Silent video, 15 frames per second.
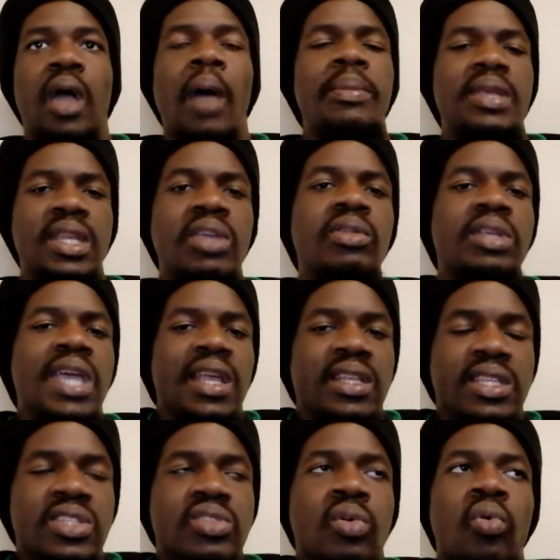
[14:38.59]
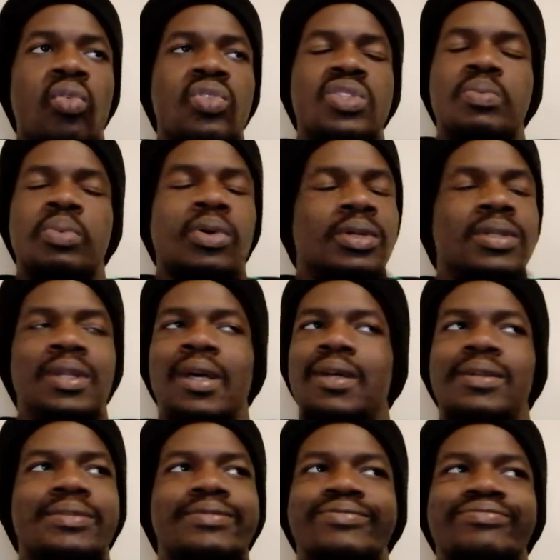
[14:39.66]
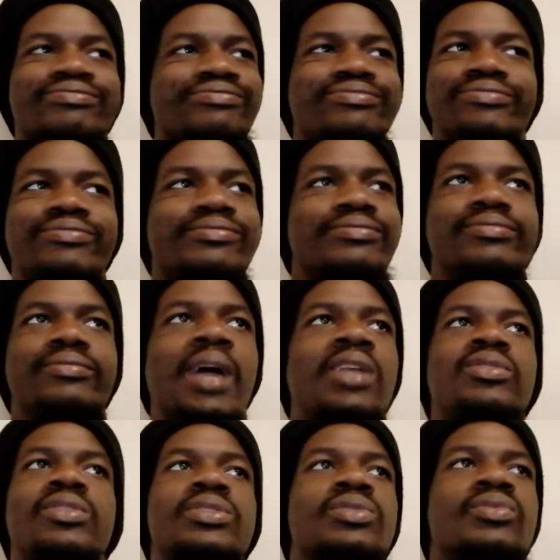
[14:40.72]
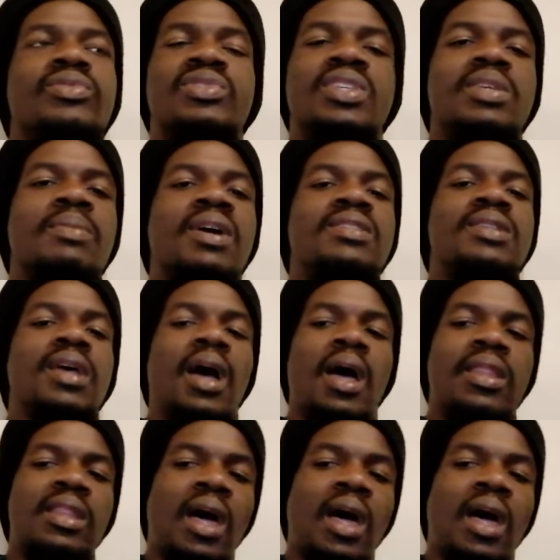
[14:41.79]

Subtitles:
I mean he'll get his goals, but I just don't see him as the